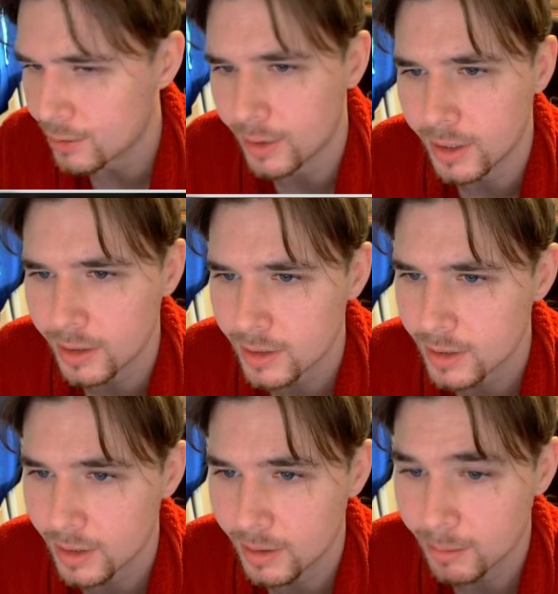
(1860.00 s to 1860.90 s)
what it is.
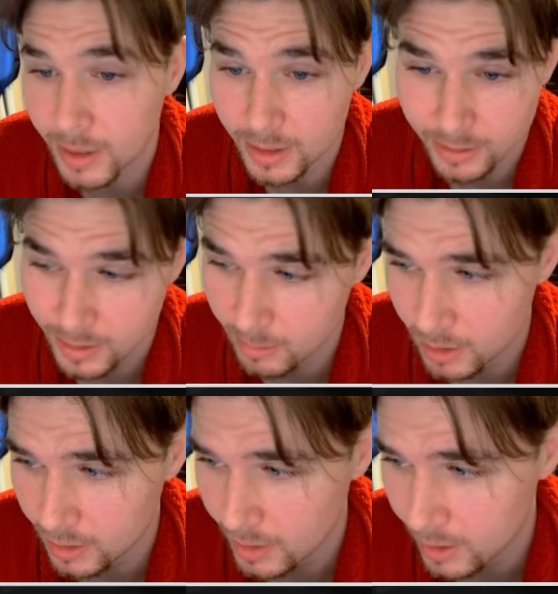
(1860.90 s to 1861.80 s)
But I
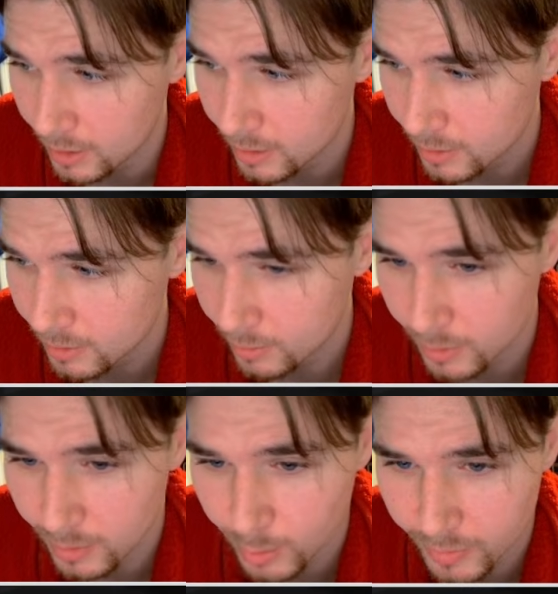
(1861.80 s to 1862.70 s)
mean, hey,
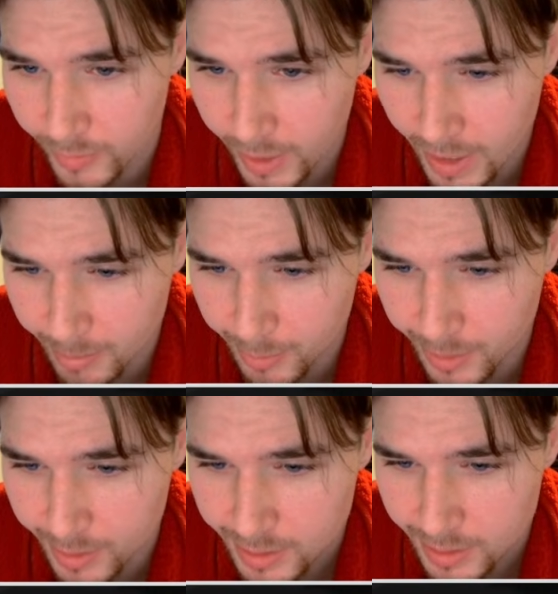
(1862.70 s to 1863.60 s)
we're very happy with
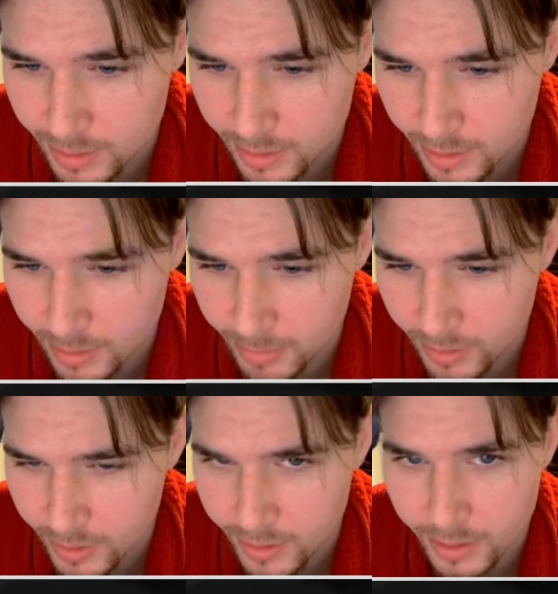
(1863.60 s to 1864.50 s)
this.
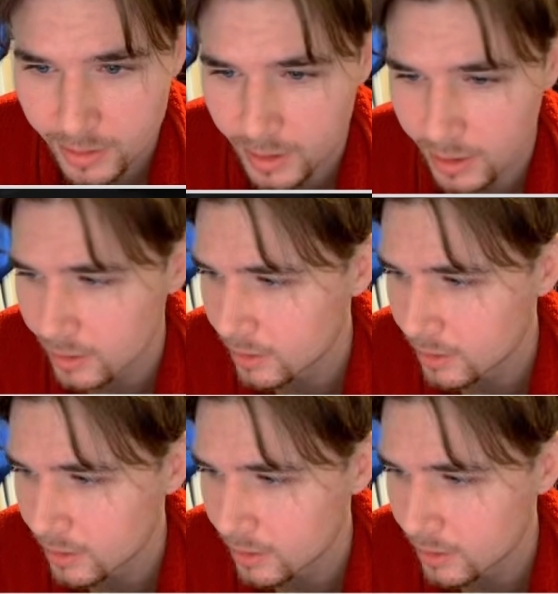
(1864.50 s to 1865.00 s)
Apparently, yeah.